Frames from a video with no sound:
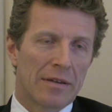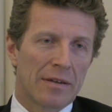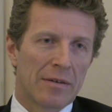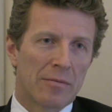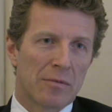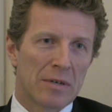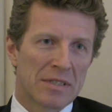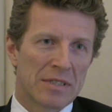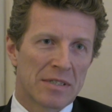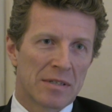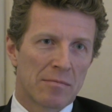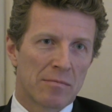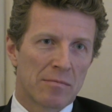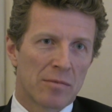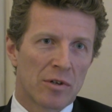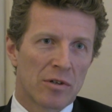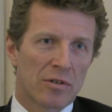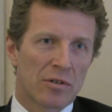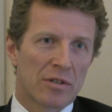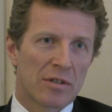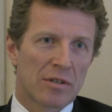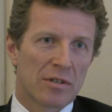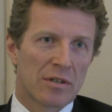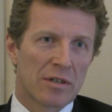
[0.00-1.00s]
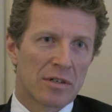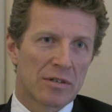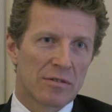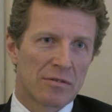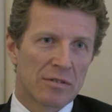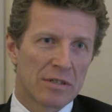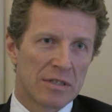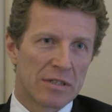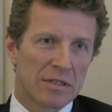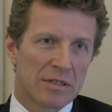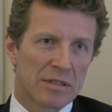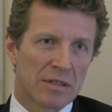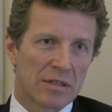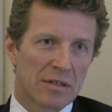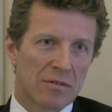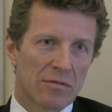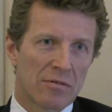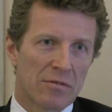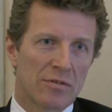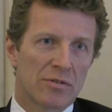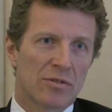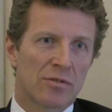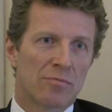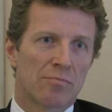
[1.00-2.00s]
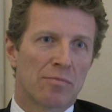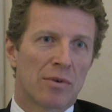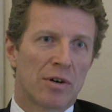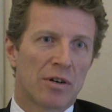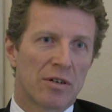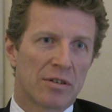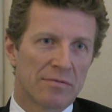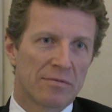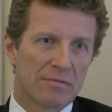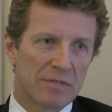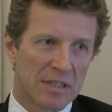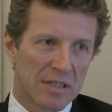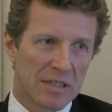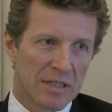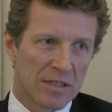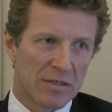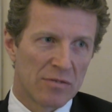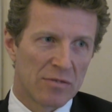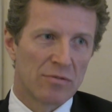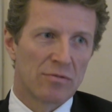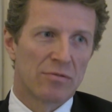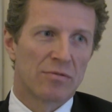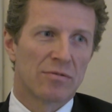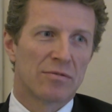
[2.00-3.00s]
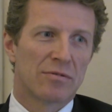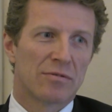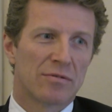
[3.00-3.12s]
the Western Balkan countries are also part of the EU.